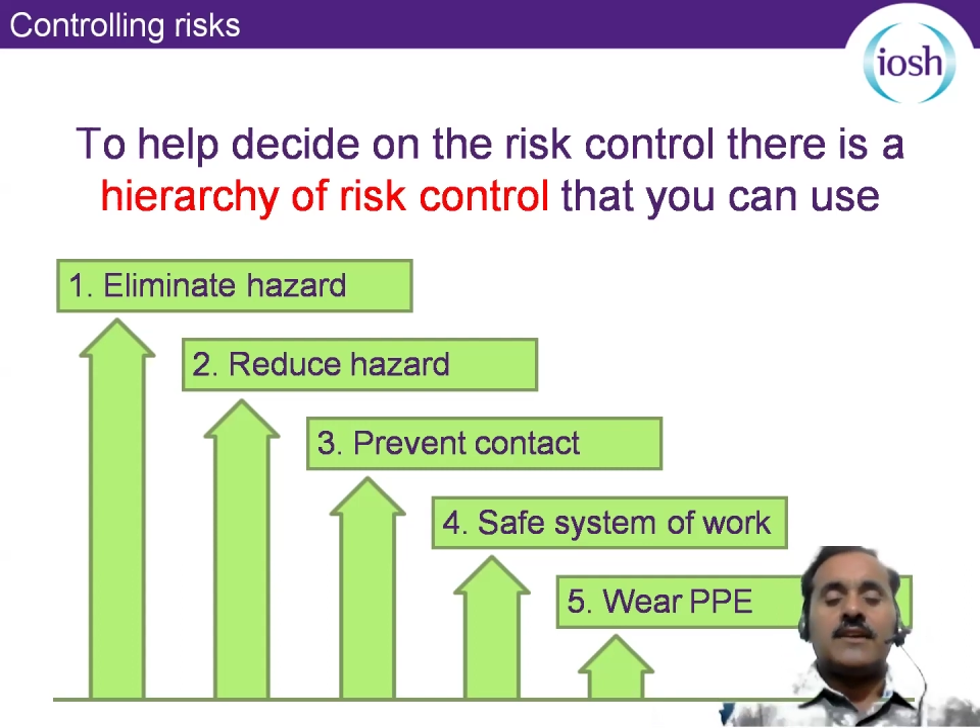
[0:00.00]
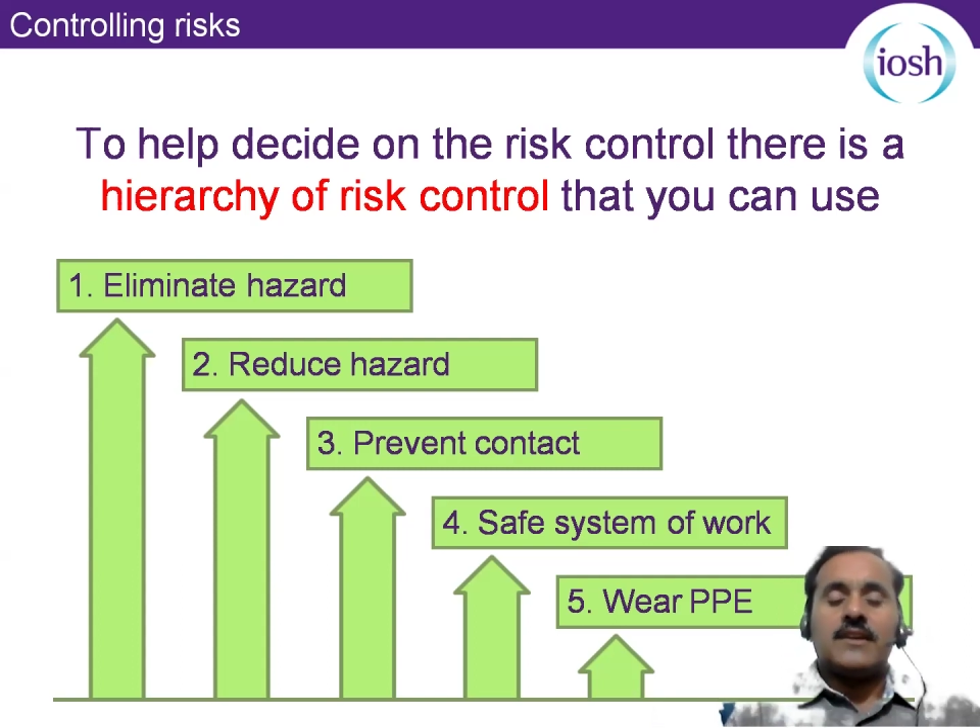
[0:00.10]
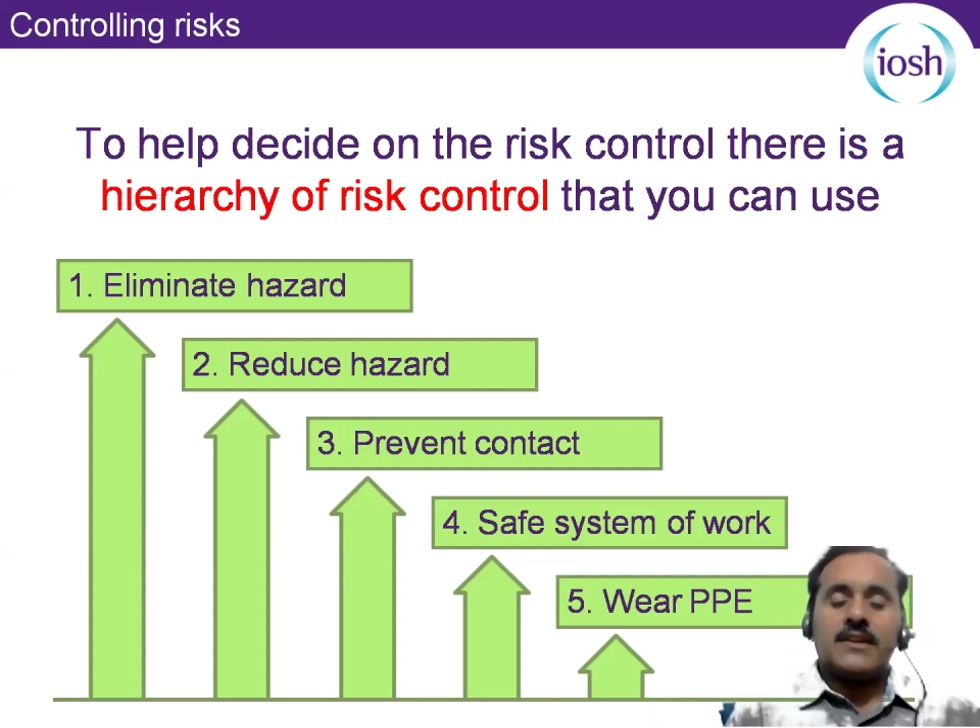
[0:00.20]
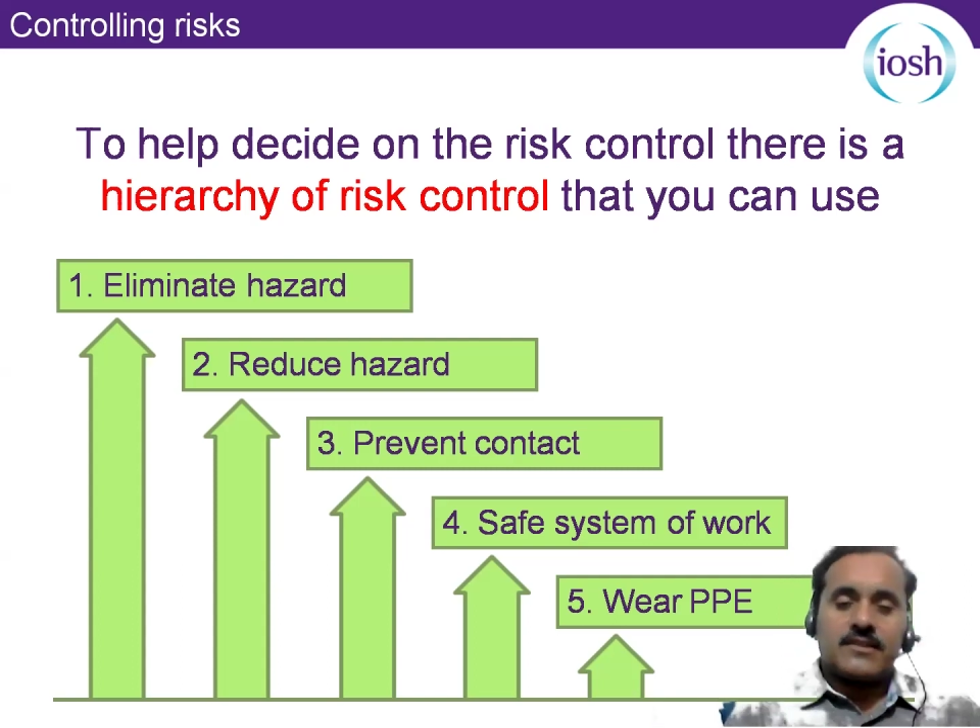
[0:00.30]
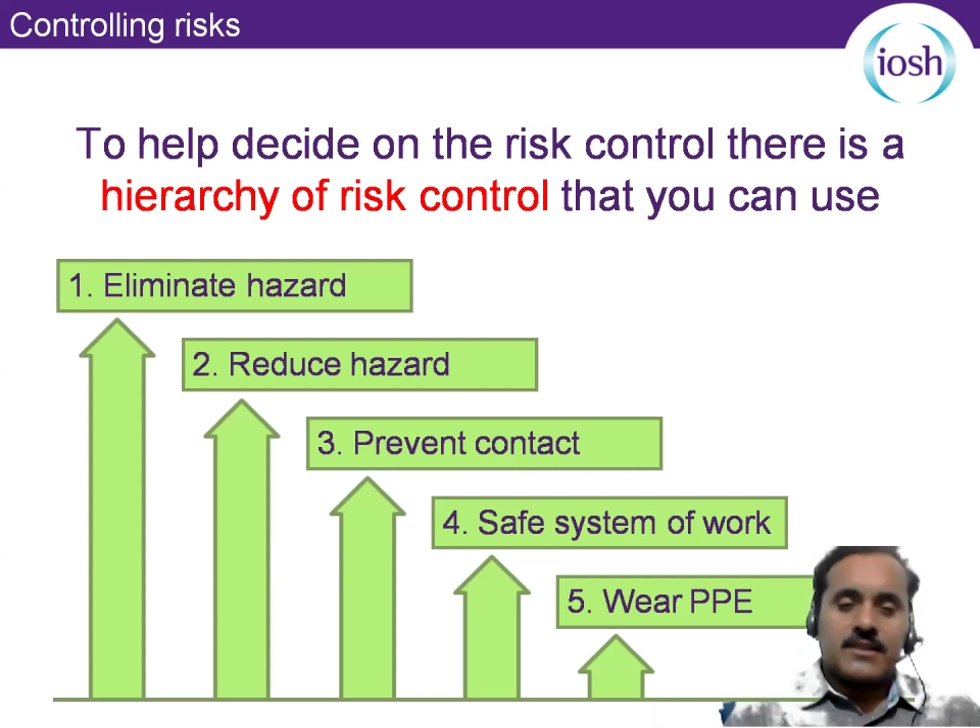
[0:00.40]

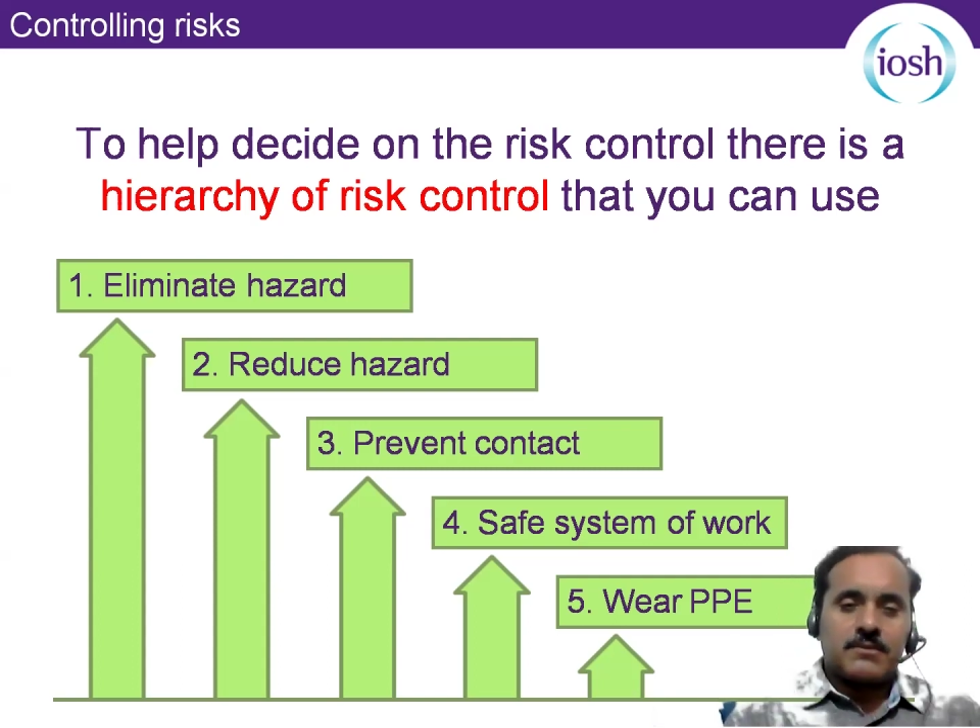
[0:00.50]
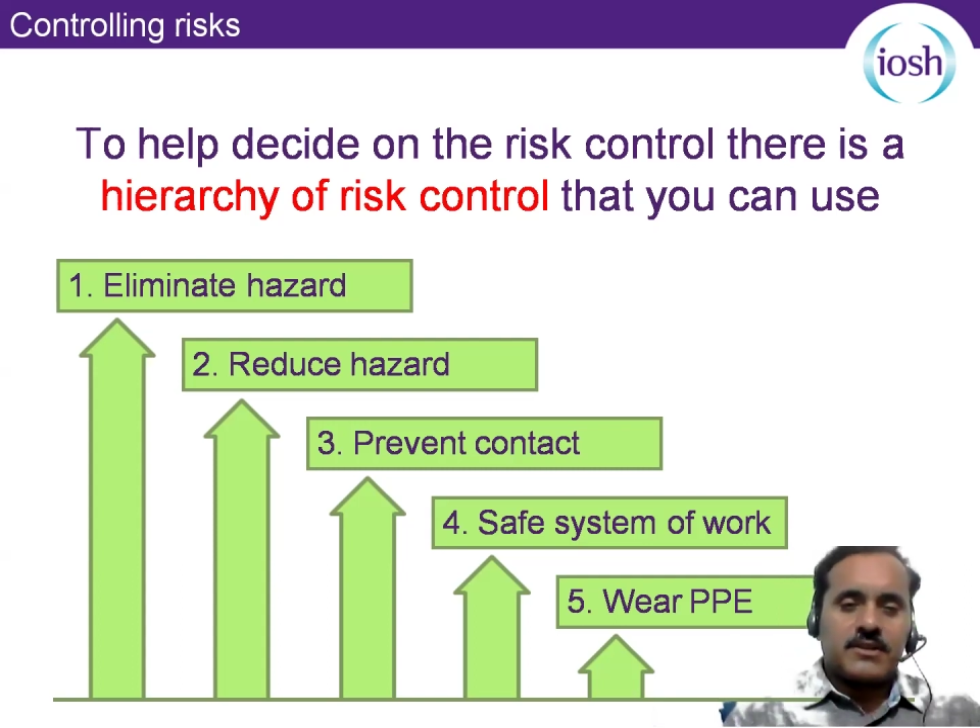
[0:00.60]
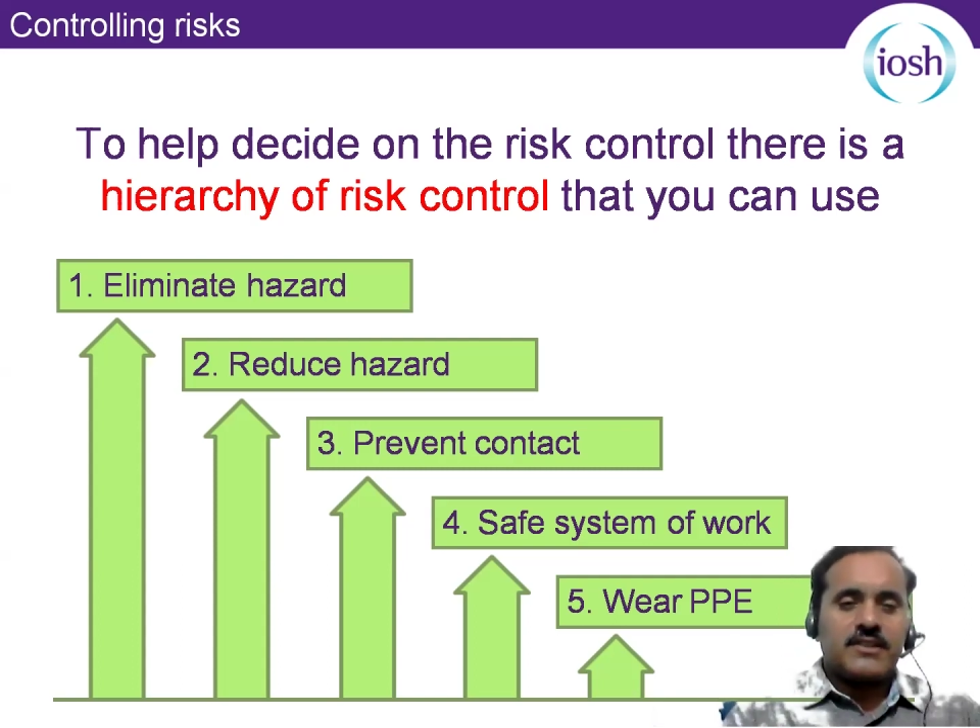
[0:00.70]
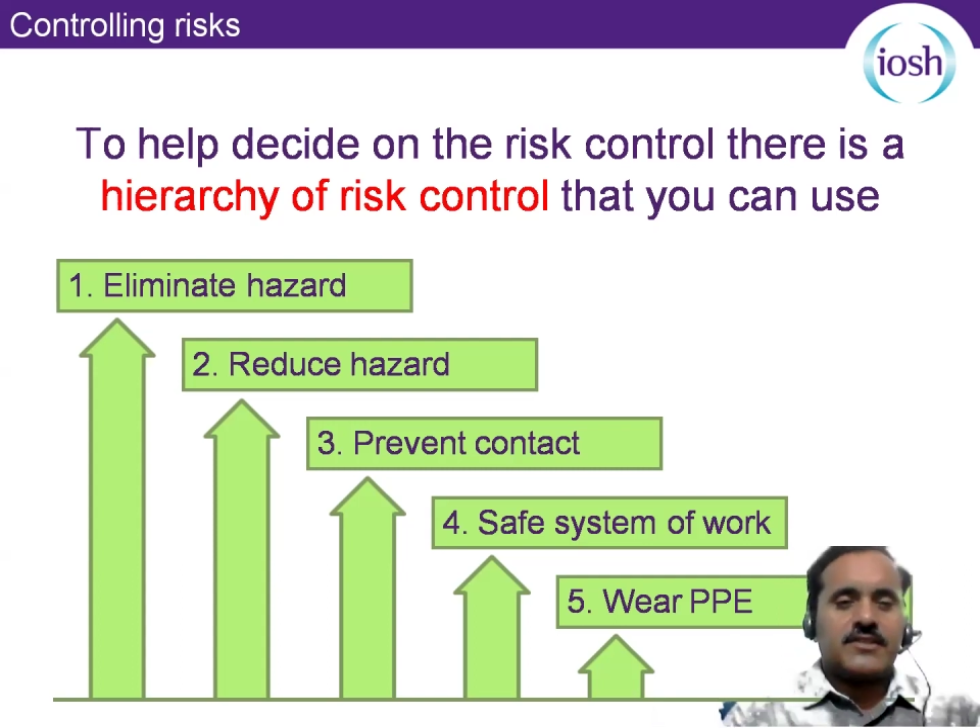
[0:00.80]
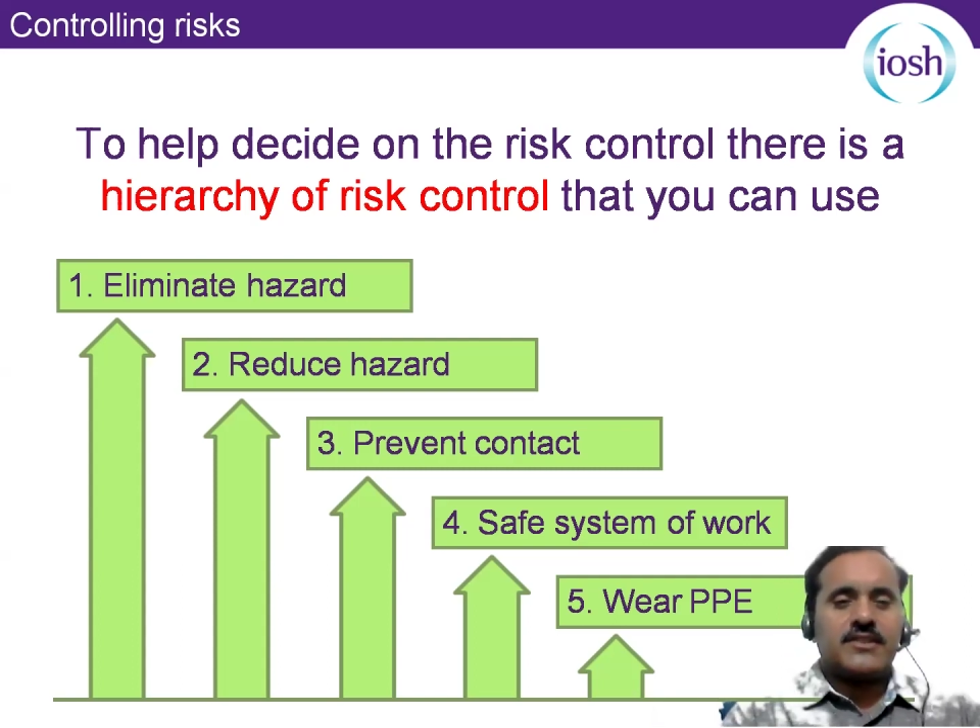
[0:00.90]
In some
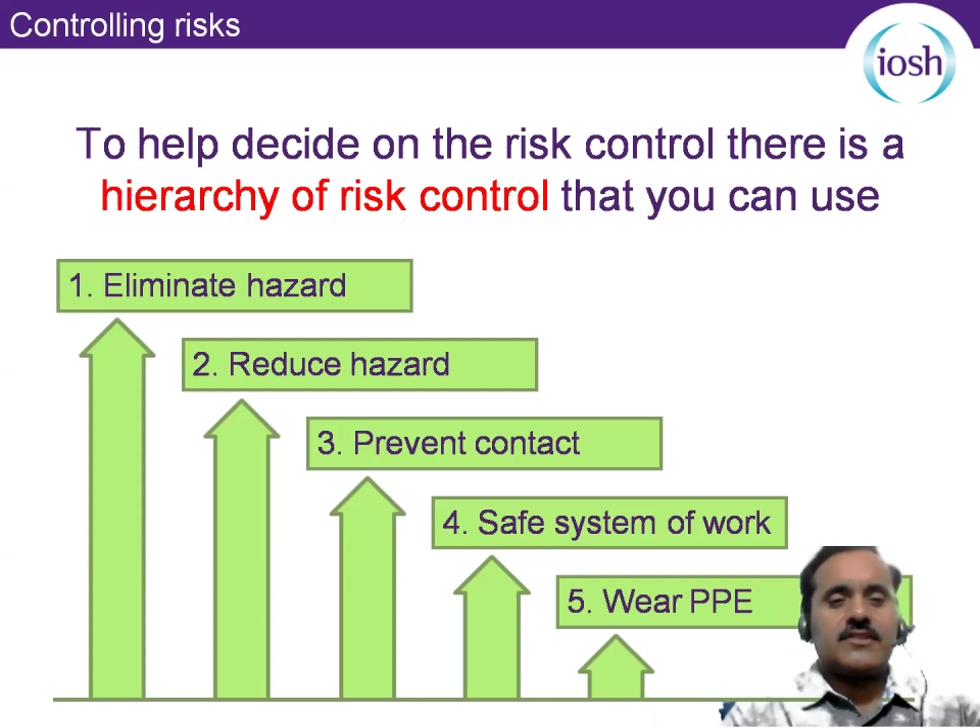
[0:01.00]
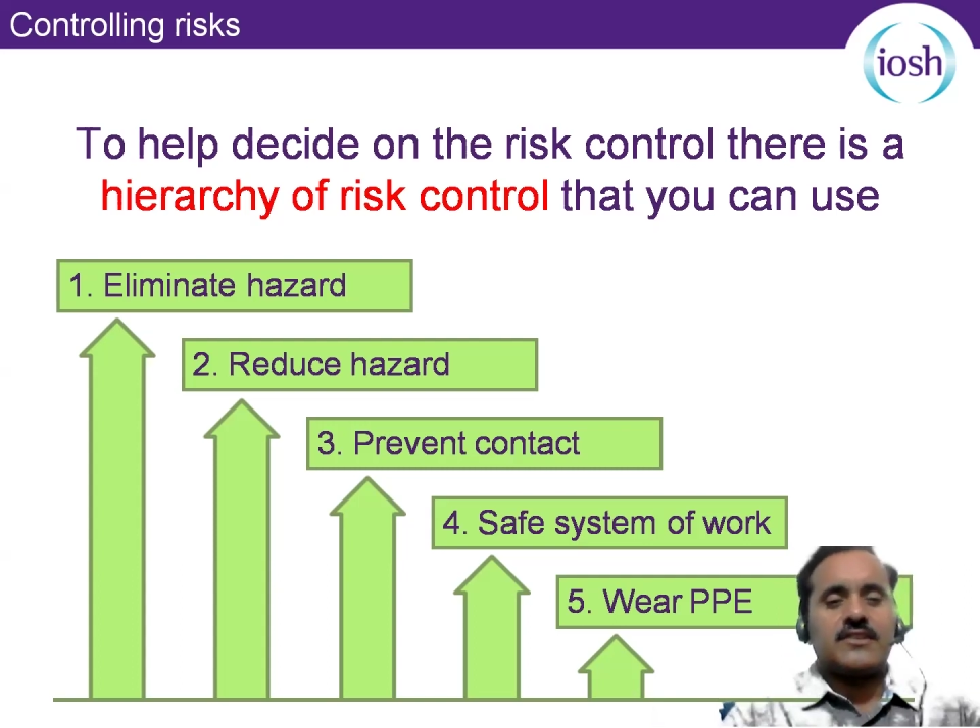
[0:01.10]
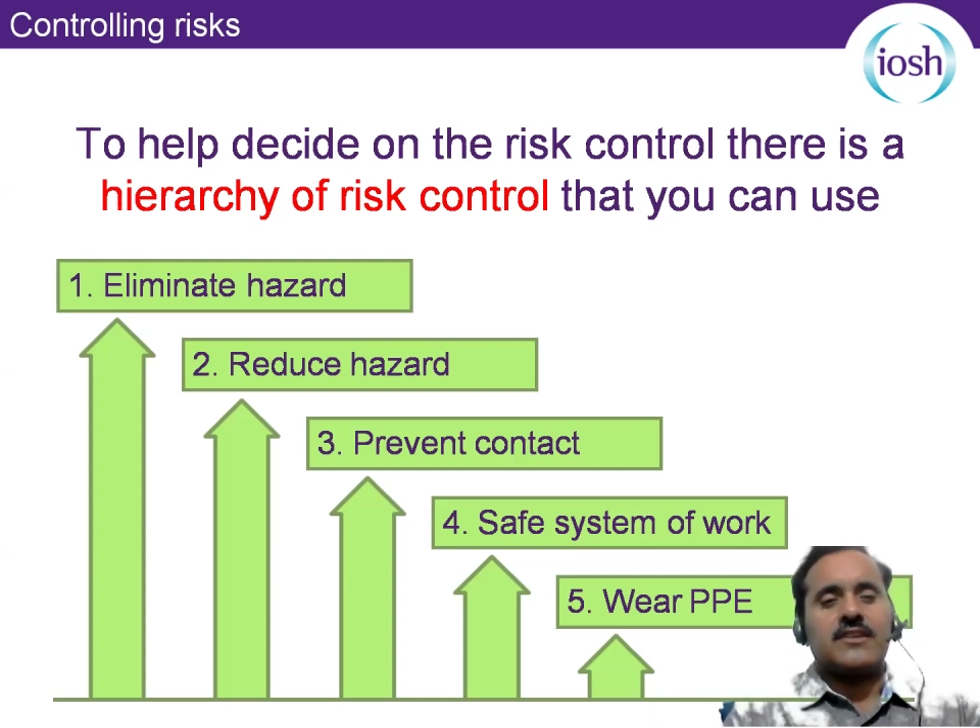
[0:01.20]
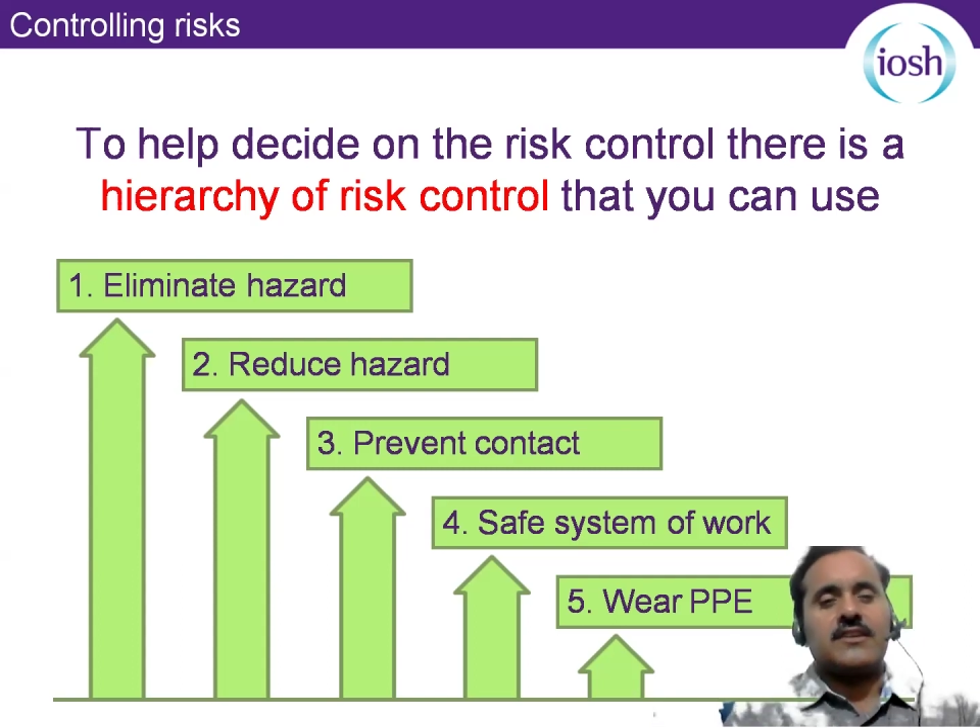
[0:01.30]
cases,